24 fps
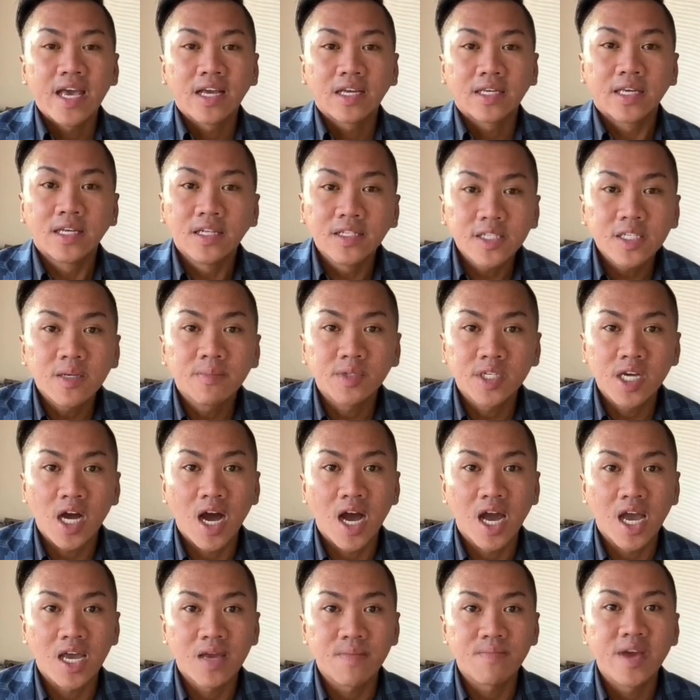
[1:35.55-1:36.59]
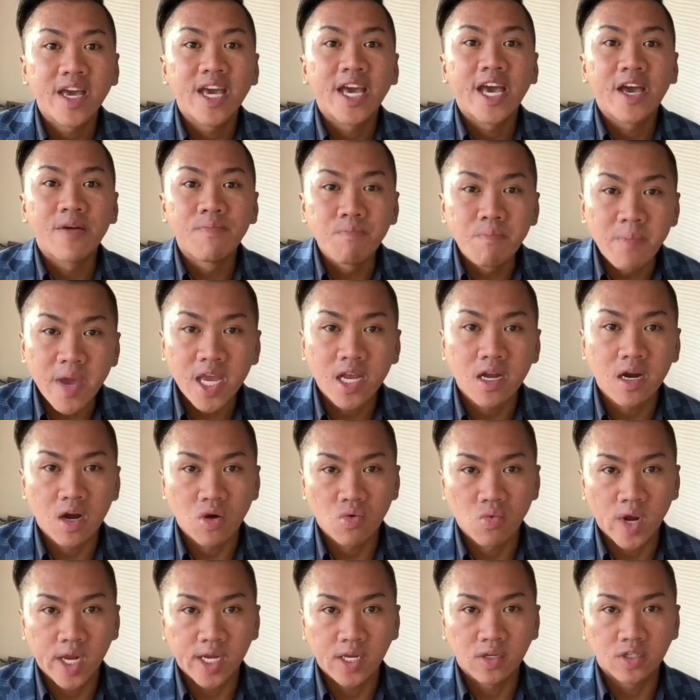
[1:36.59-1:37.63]
kill some time, and make our
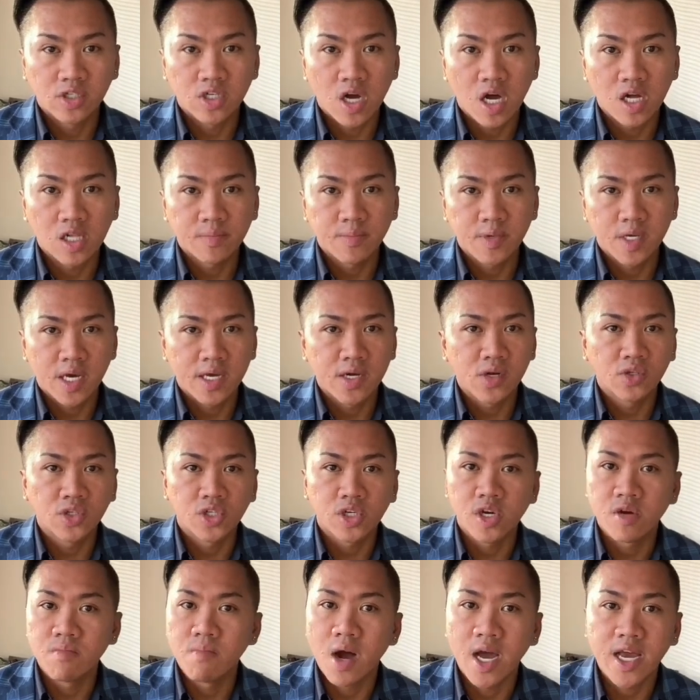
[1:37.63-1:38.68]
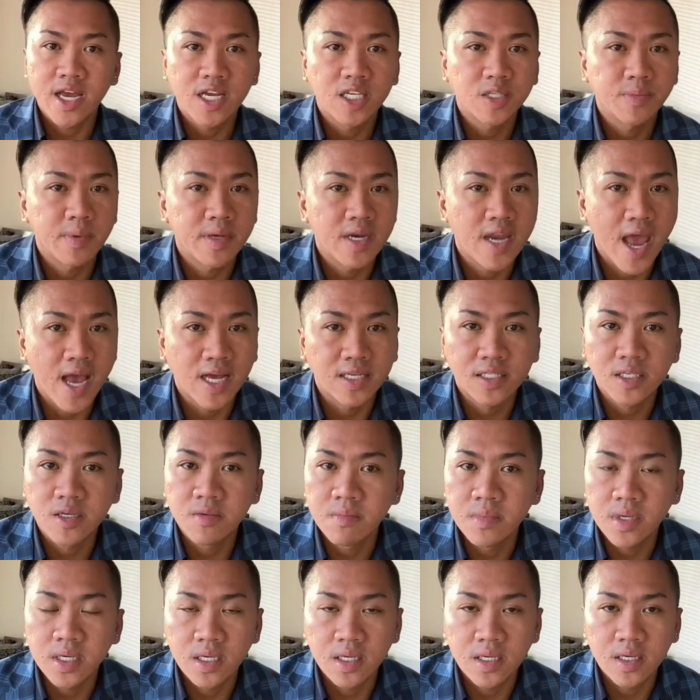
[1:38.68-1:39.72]
way to Jollibee. I know Jeremiah has been asking
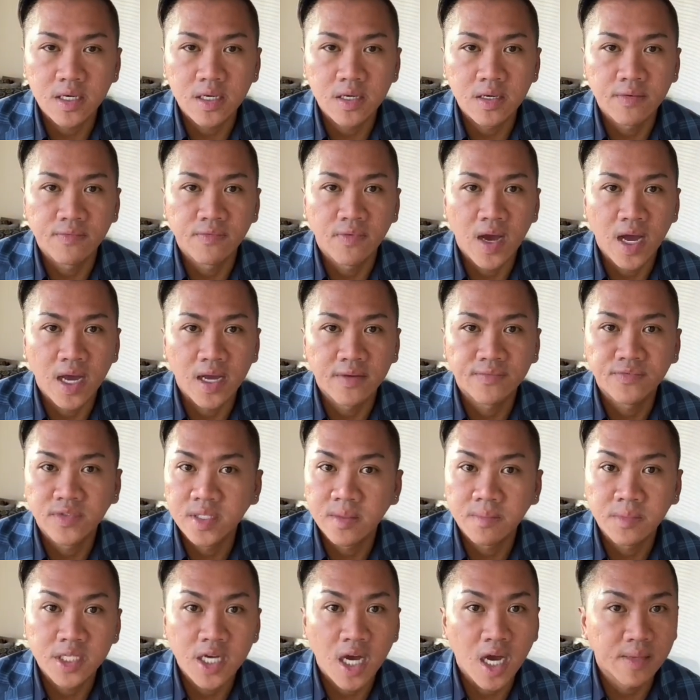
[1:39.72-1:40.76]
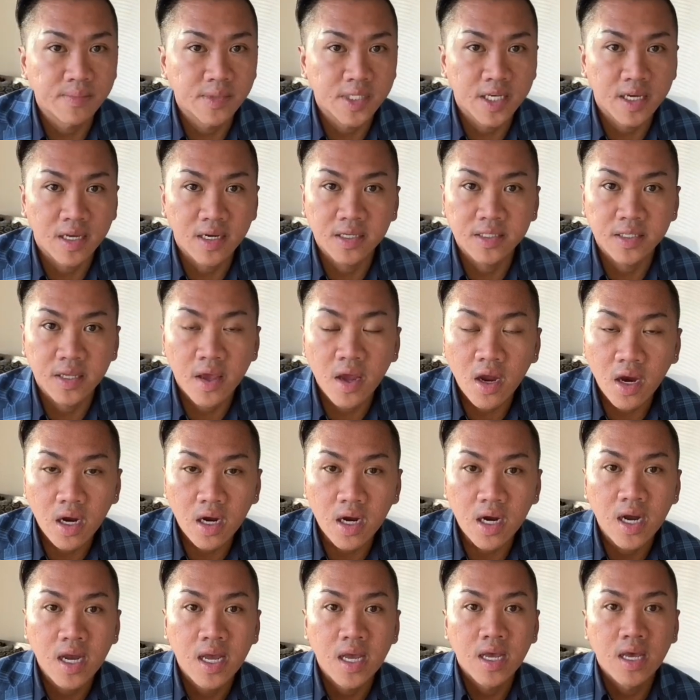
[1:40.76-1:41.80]
me if I have some time to cut his
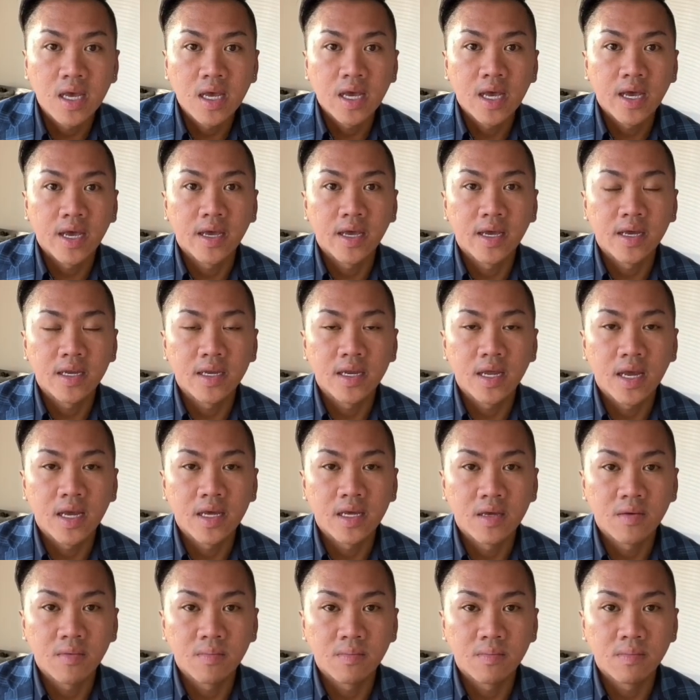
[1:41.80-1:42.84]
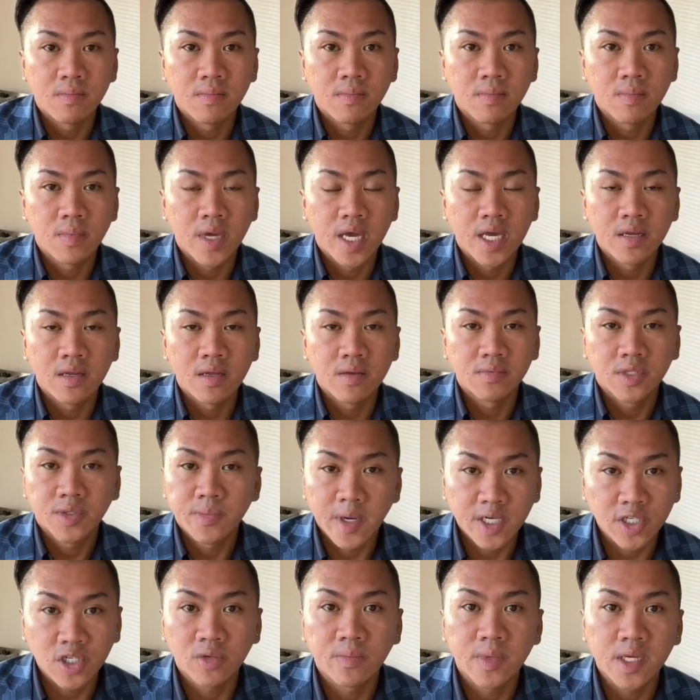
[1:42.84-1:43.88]
hair, and and and
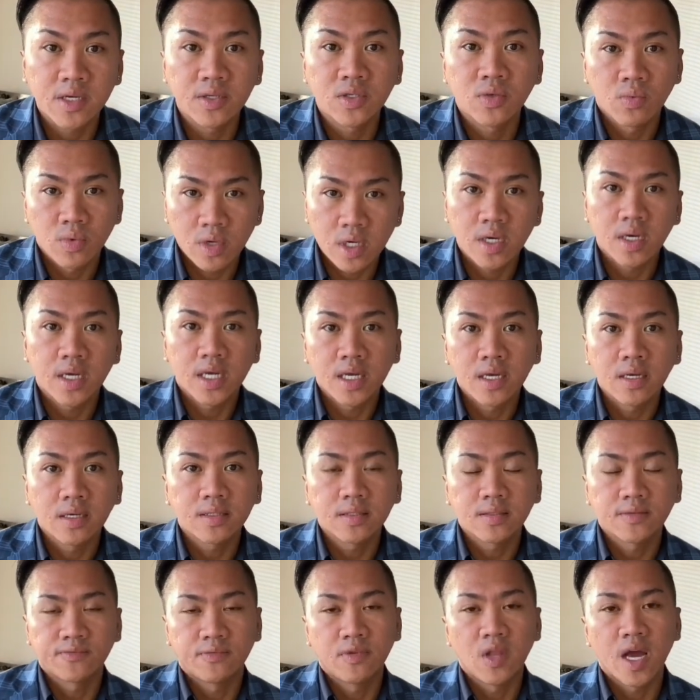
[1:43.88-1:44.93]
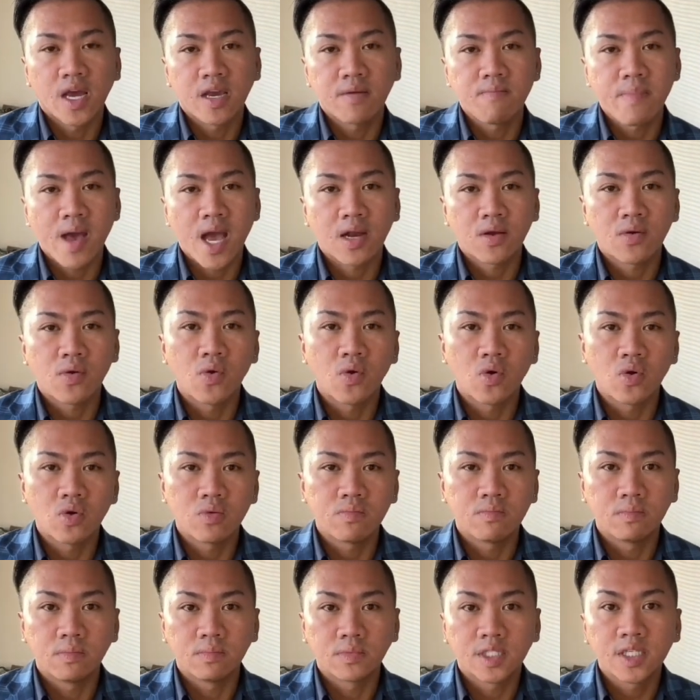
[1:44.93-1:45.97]
especially because we're he is flying back
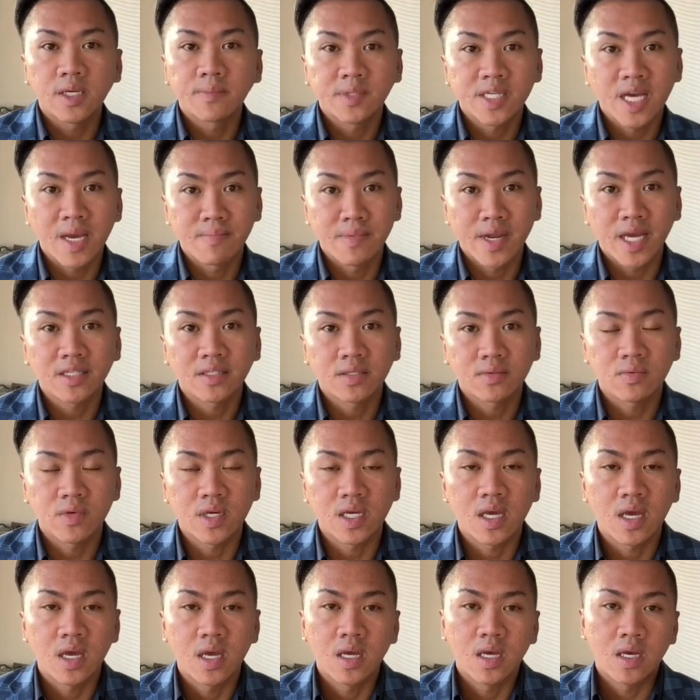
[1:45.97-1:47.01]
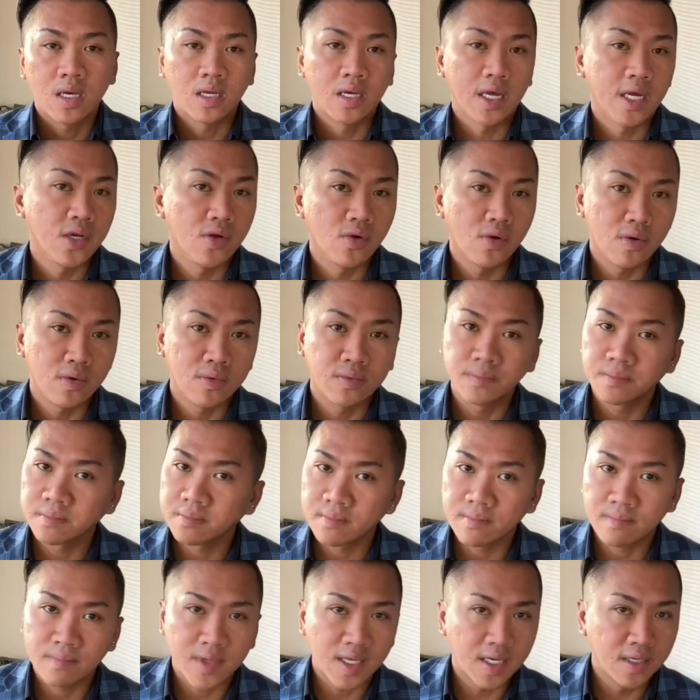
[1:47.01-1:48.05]
home sometime next week, and I know
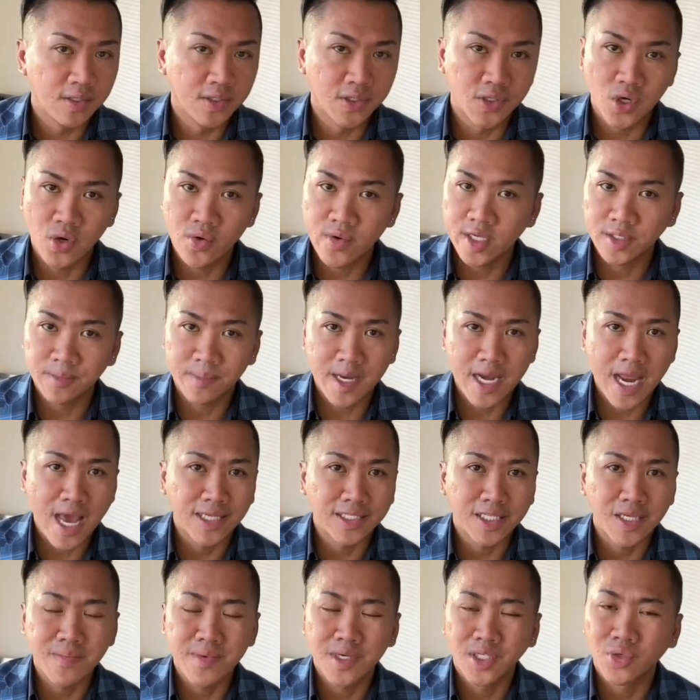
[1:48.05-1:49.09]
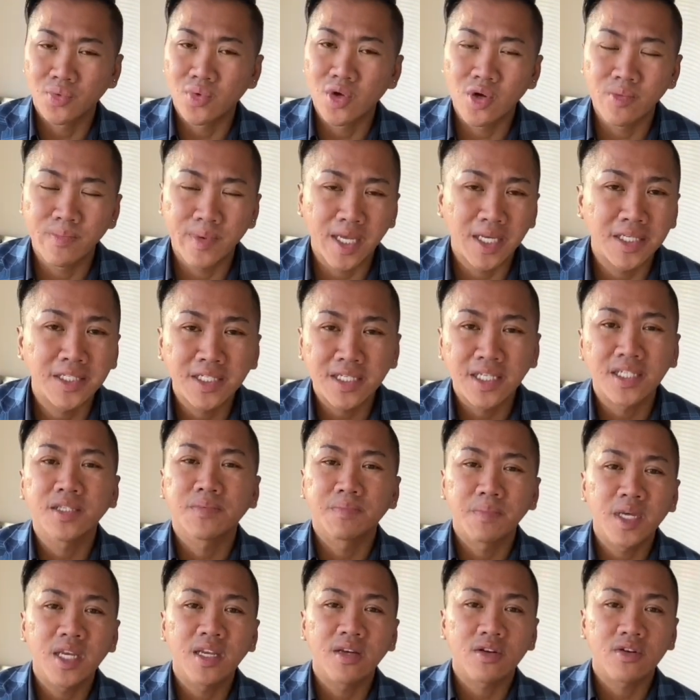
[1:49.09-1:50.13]
Joey has been asking me as well, but it's just
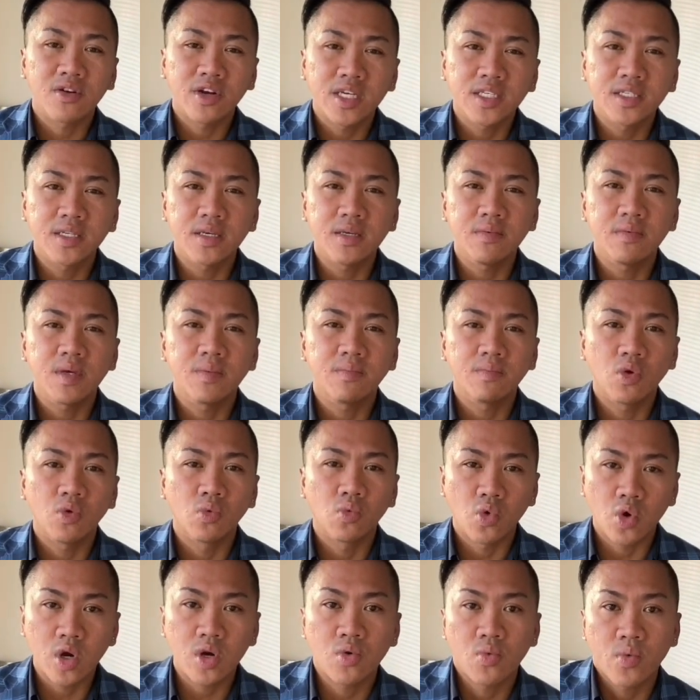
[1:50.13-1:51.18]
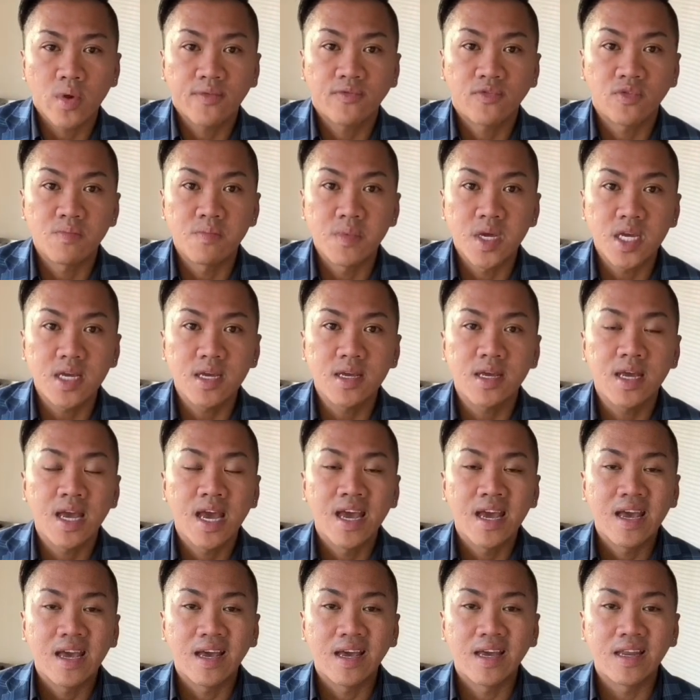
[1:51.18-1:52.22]
been a crazy work week for me
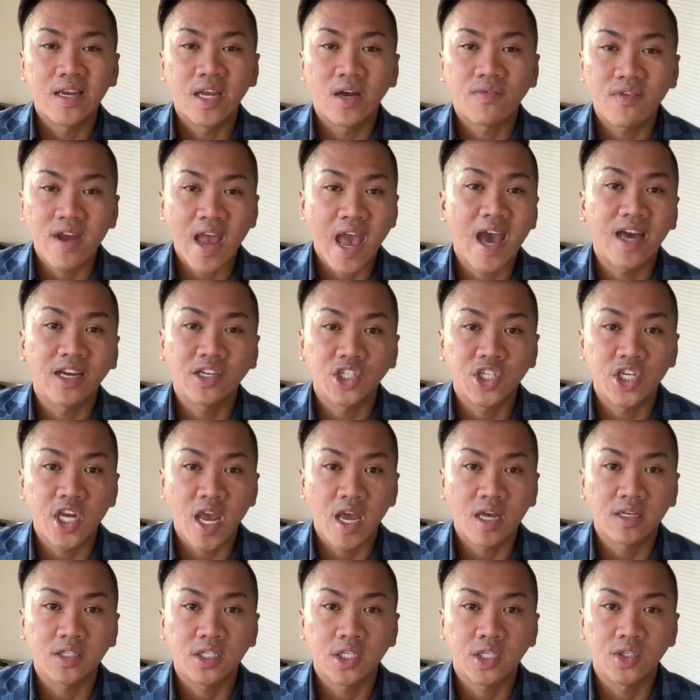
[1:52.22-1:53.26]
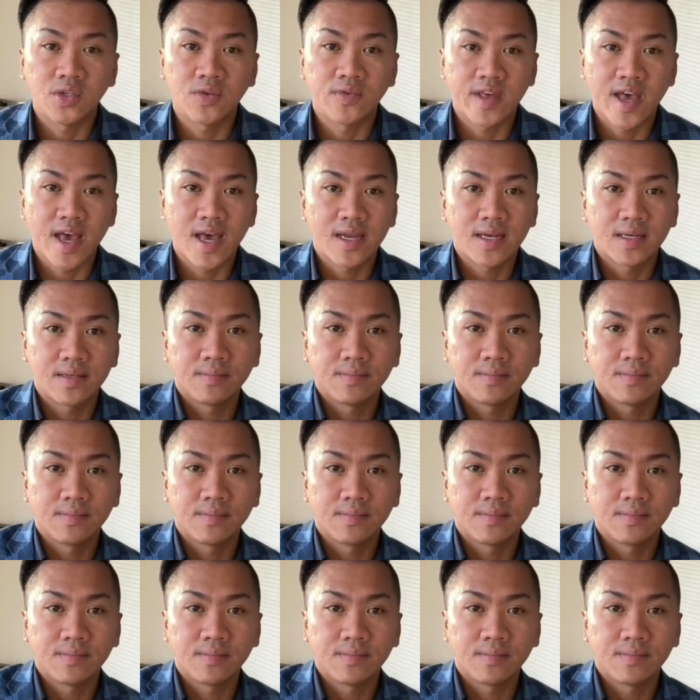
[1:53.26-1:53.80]
and never had a chance to do that.